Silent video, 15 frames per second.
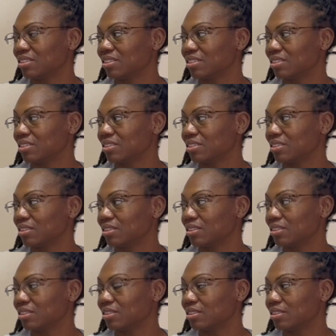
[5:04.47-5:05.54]

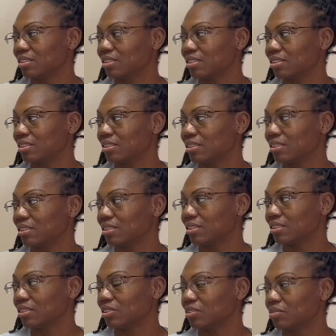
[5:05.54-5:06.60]

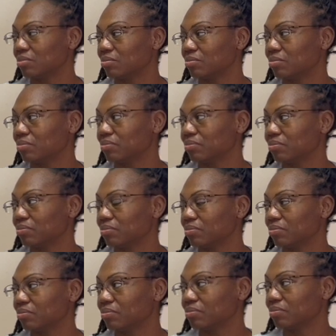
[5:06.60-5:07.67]

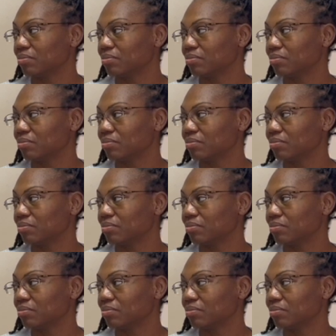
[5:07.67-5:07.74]
(not speaking)